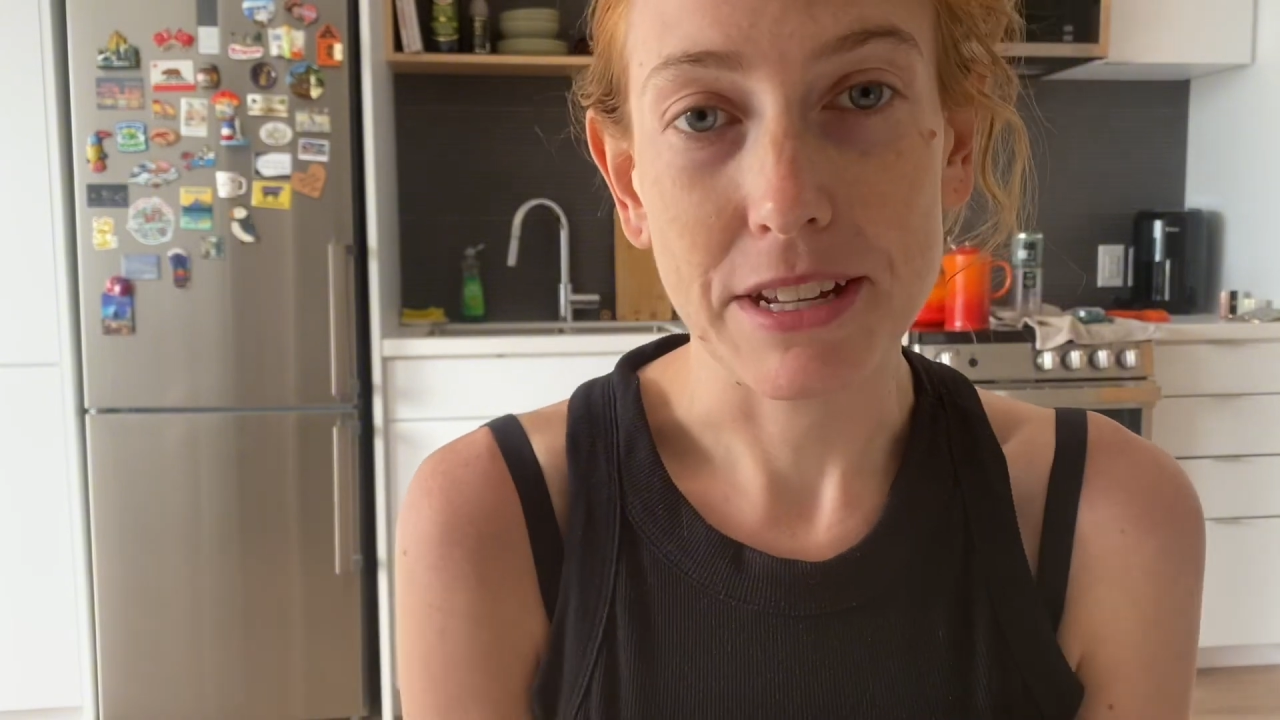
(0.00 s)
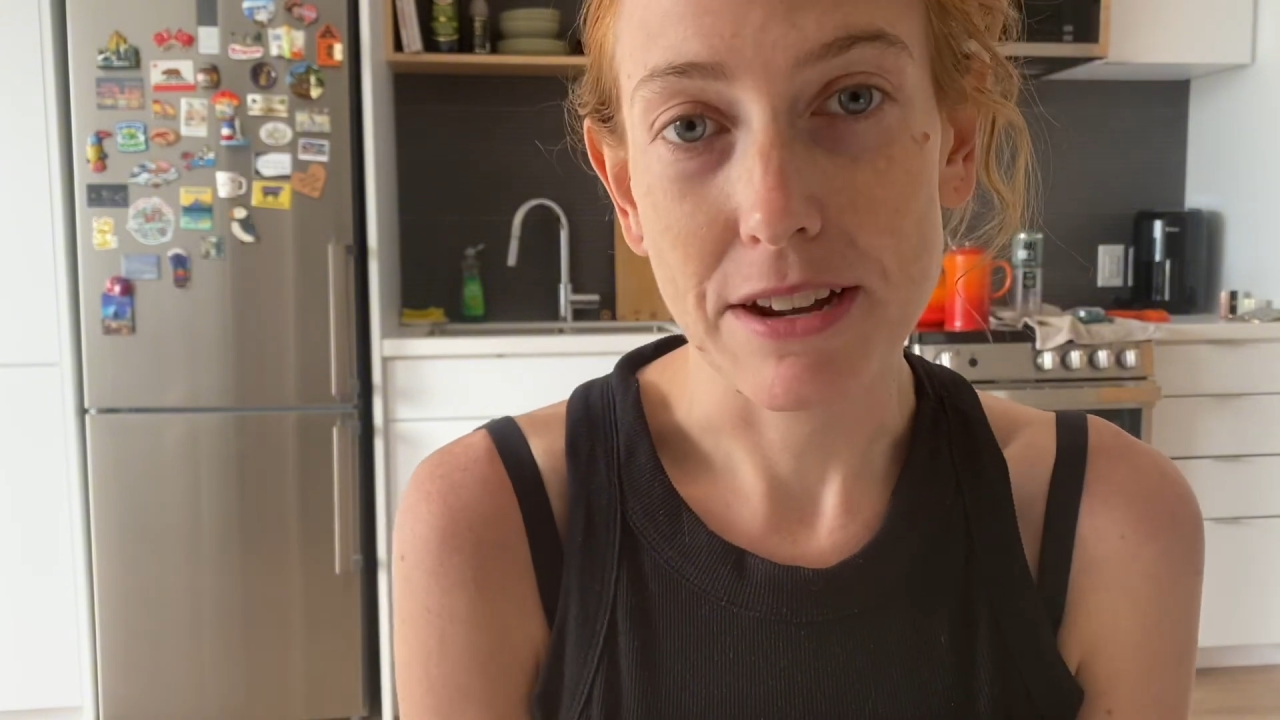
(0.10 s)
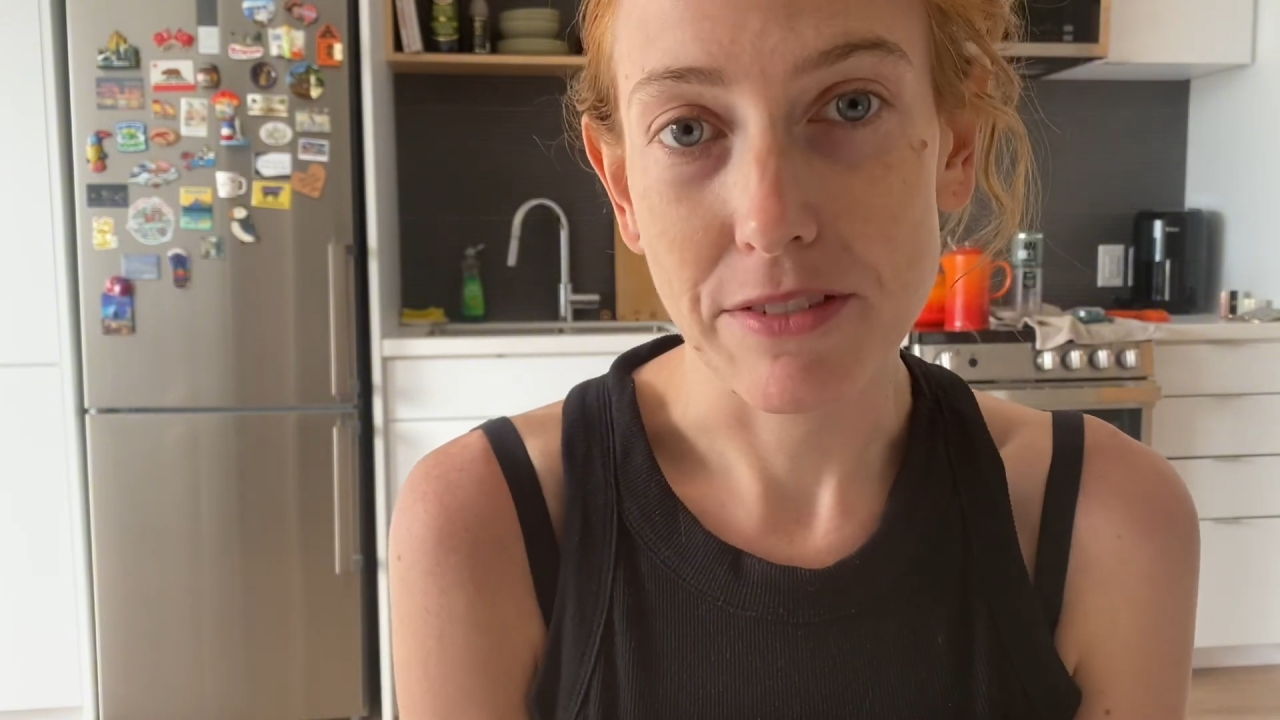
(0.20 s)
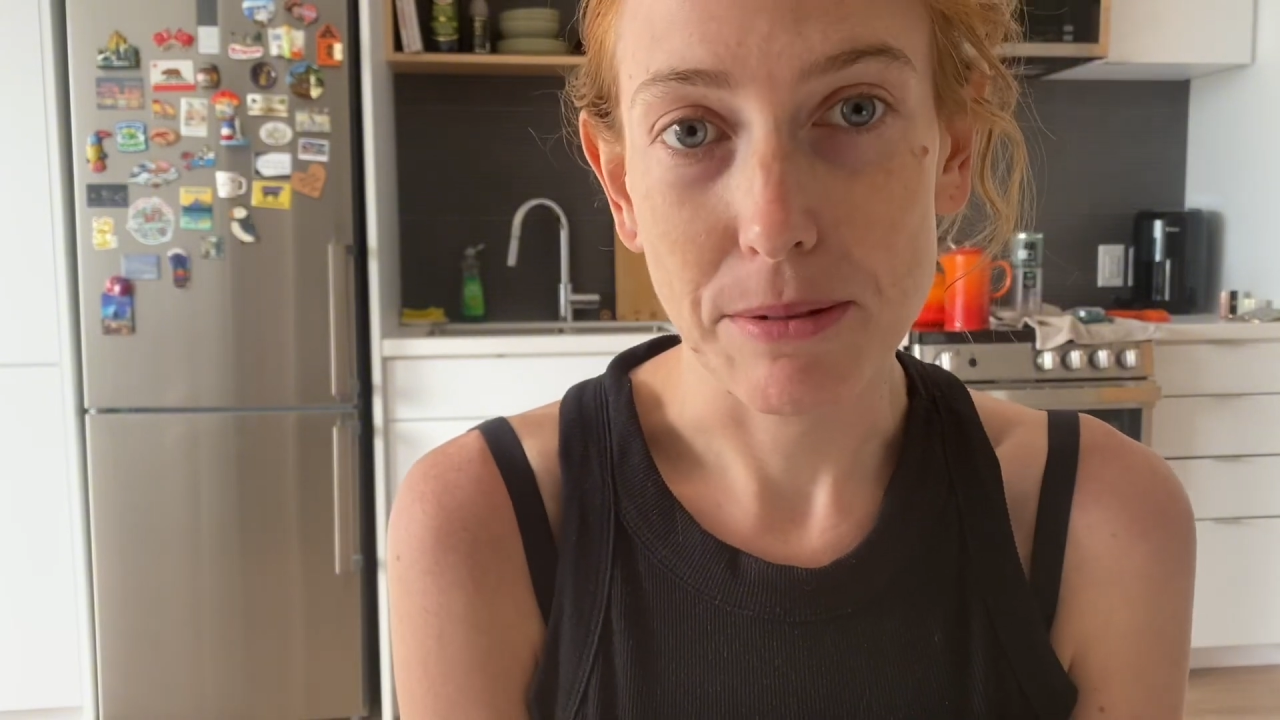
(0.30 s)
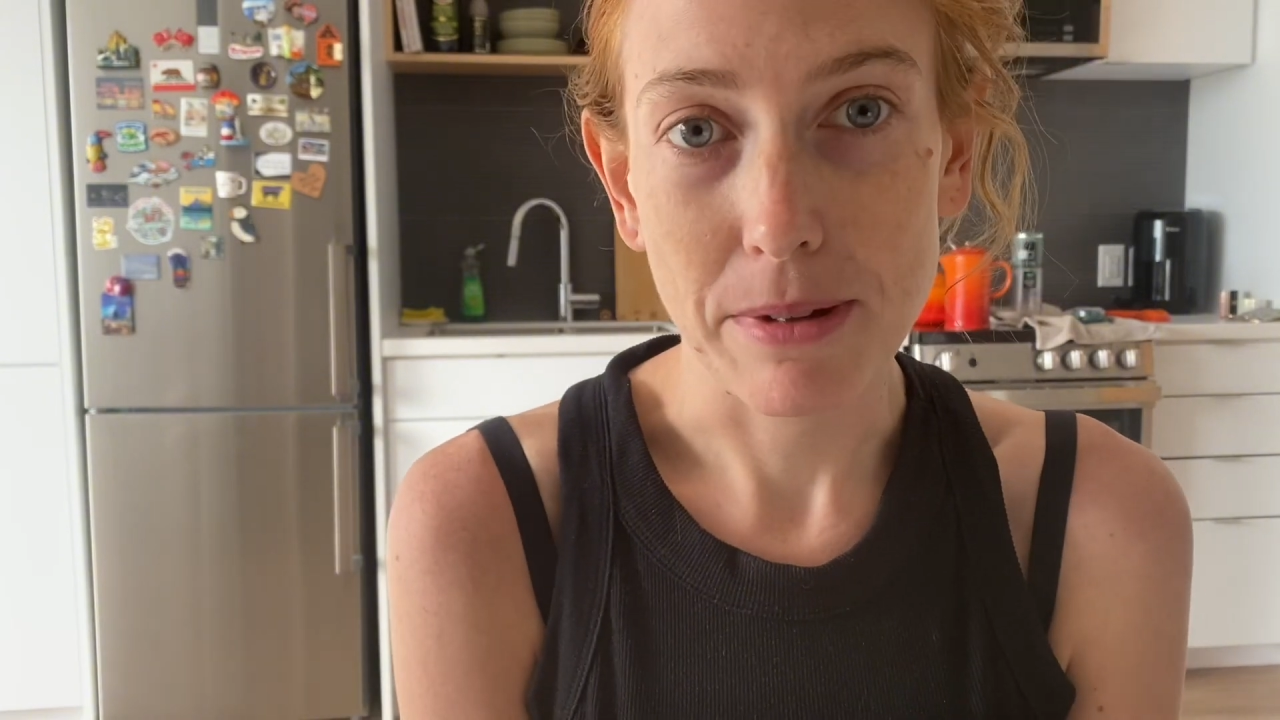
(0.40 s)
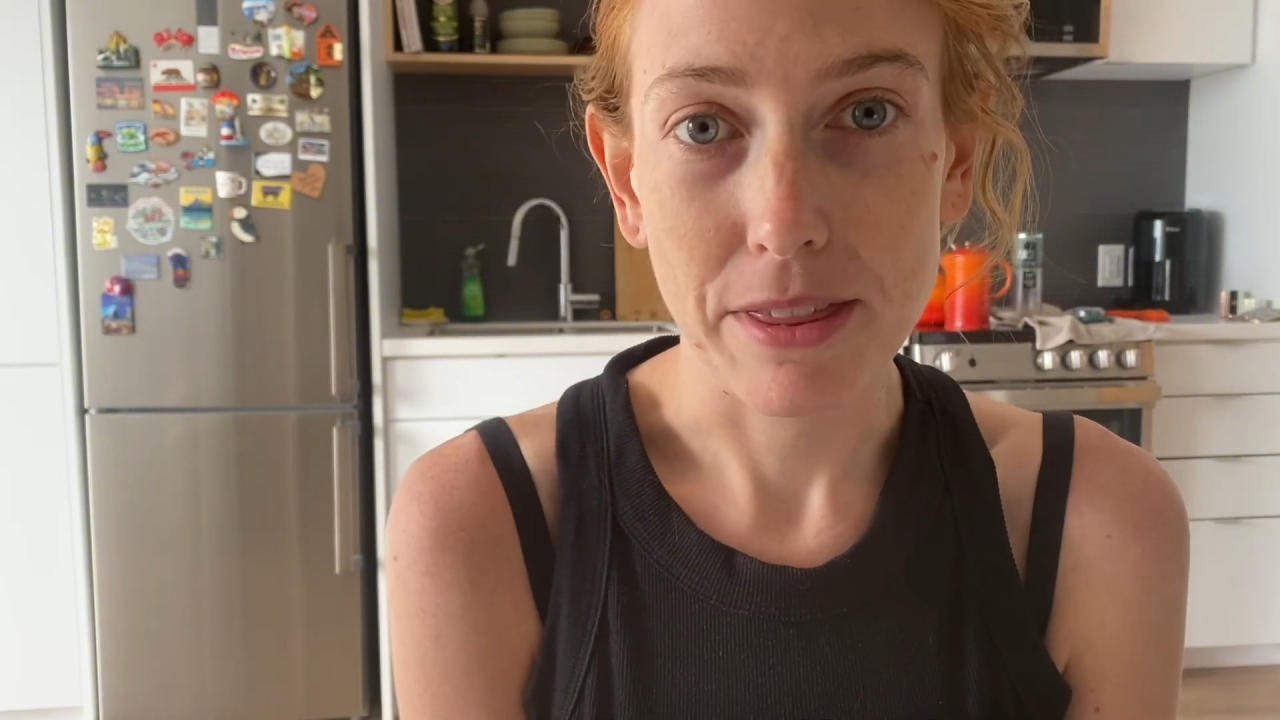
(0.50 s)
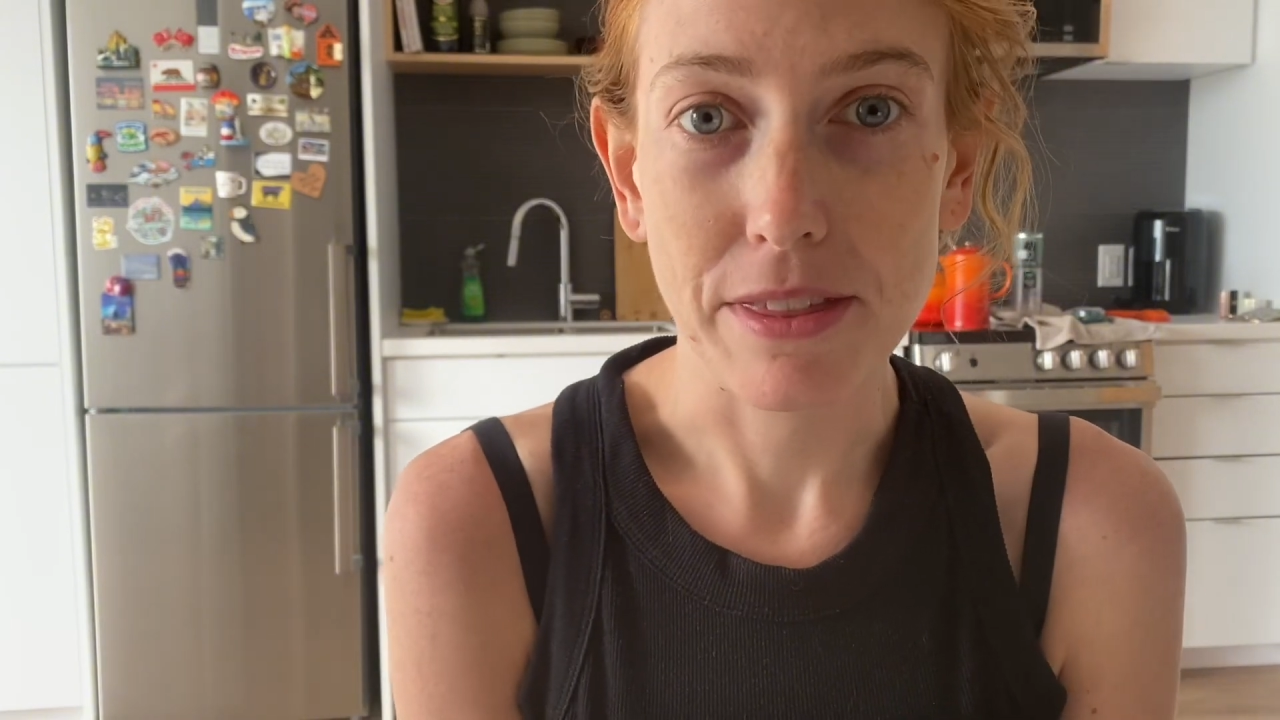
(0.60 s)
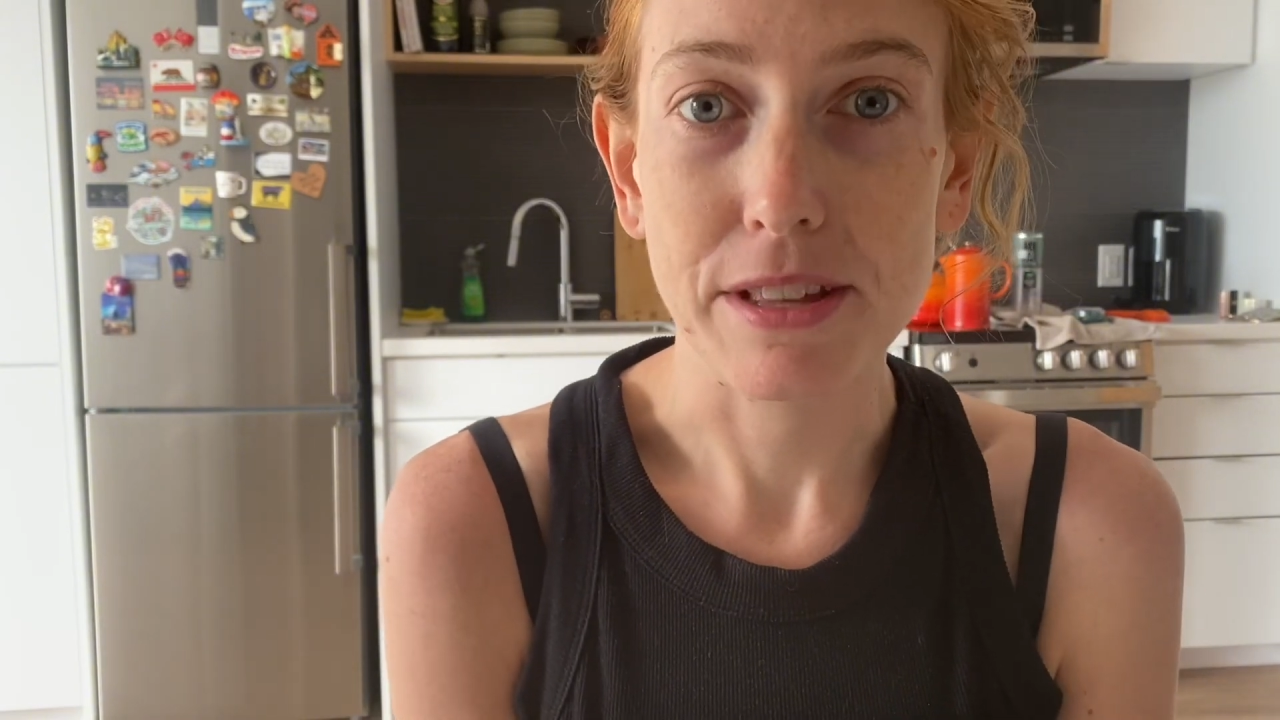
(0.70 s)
every month